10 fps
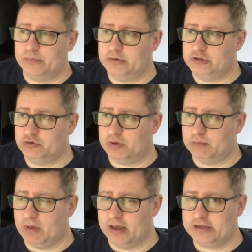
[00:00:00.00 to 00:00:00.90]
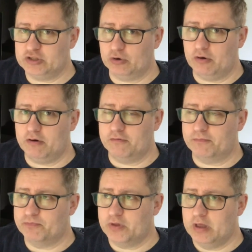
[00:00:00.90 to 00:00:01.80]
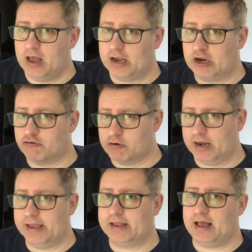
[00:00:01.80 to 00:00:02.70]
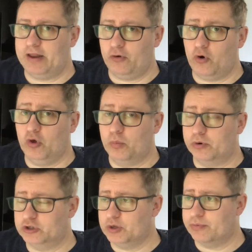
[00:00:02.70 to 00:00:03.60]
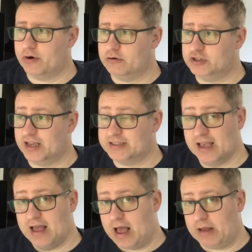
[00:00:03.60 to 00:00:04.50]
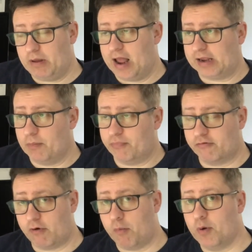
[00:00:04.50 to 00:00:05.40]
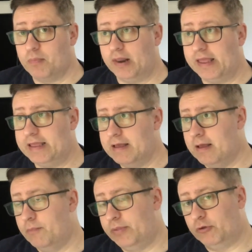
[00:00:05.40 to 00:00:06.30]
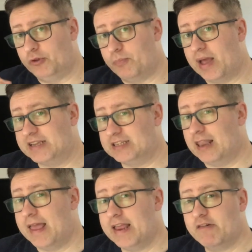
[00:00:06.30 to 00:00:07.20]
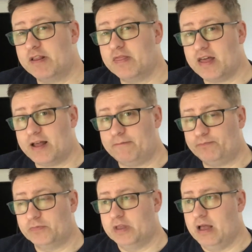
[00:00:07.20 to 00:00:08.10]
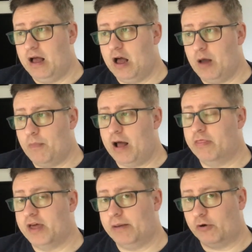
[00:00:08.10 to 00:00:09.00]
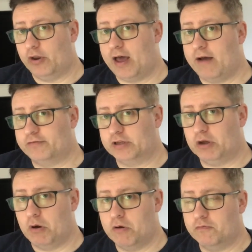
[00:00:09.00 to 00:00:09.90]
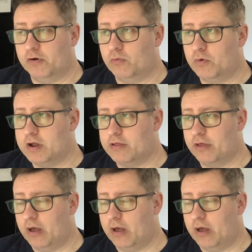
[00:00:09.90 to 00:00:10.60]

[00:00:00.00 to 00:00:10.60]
doing my sort of acrylic and oil brusher process. I can probably build the base layer in that, and then I'm going to have to go over with